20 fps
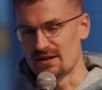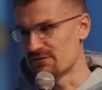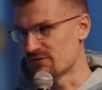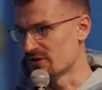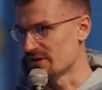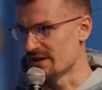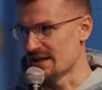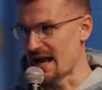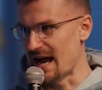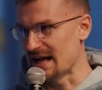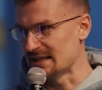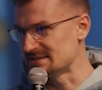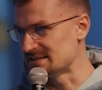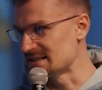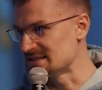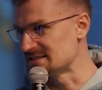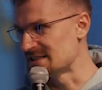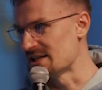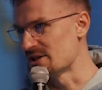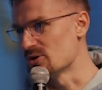for the
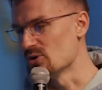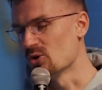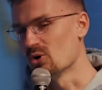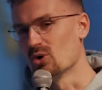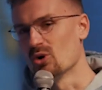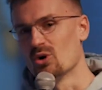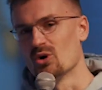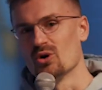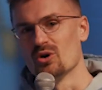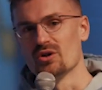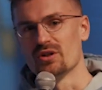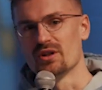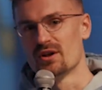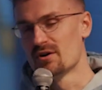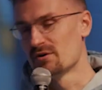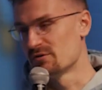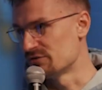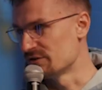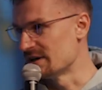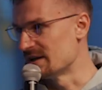assets that you hold,
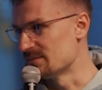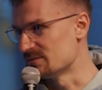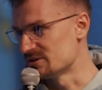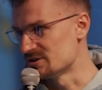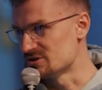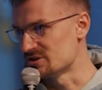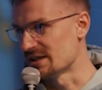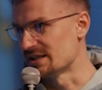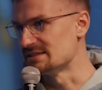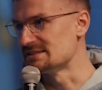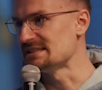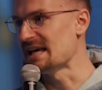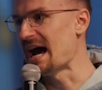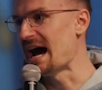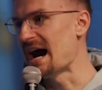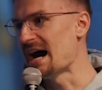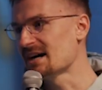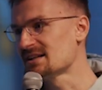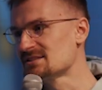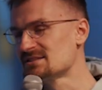freedom to
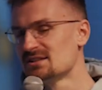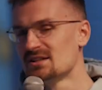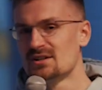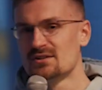transact,